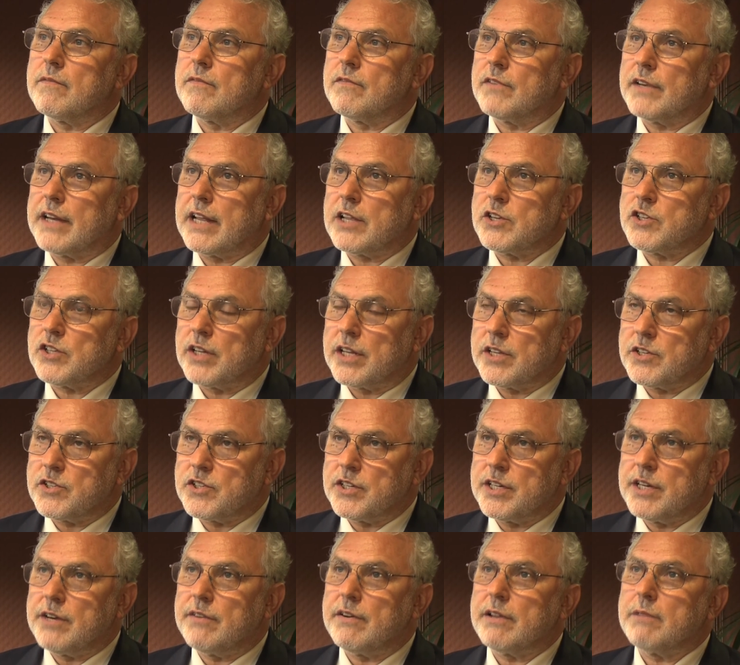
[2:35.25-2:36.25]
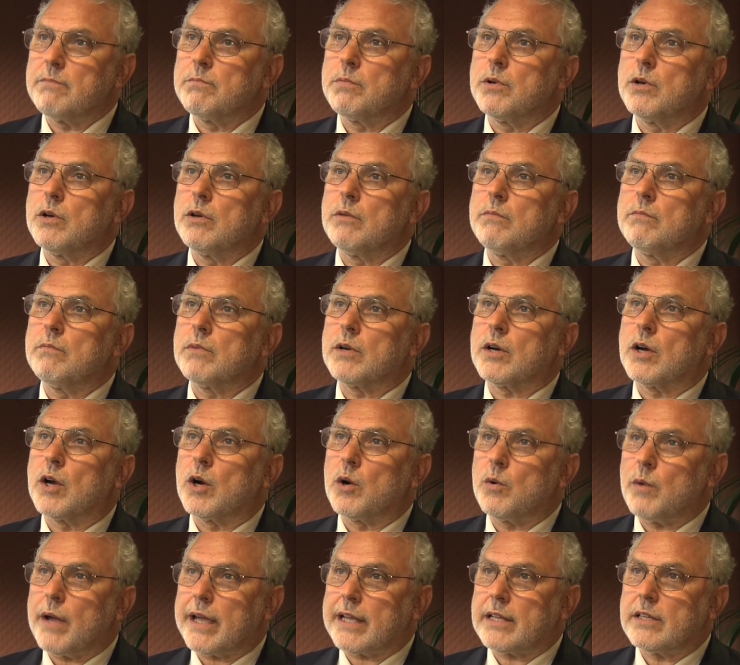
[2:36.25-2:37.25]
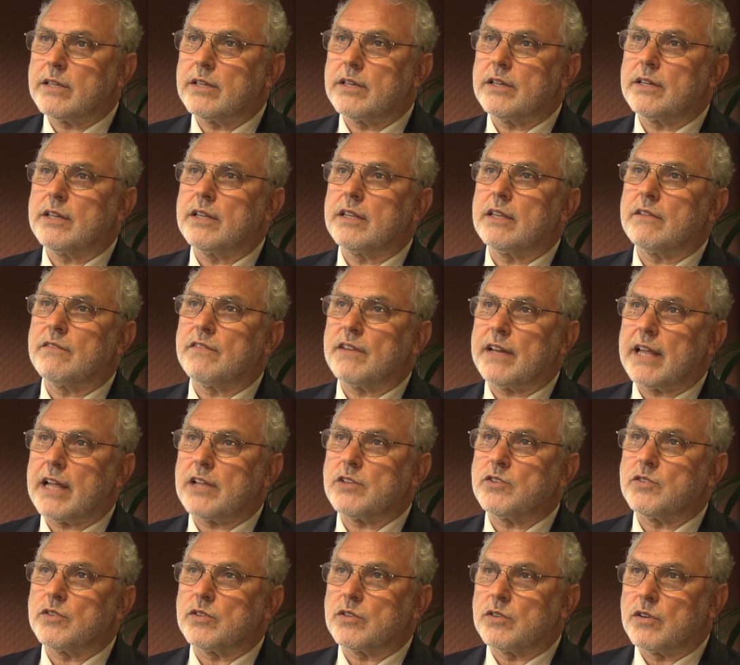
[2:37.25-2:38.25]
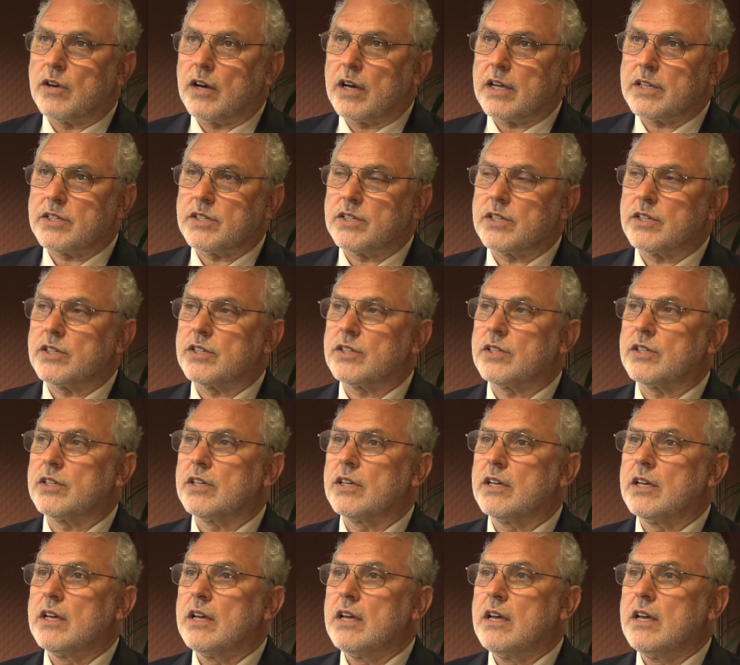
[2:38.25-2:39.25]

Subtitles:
financial engineering boom, corrected in the financial crisis,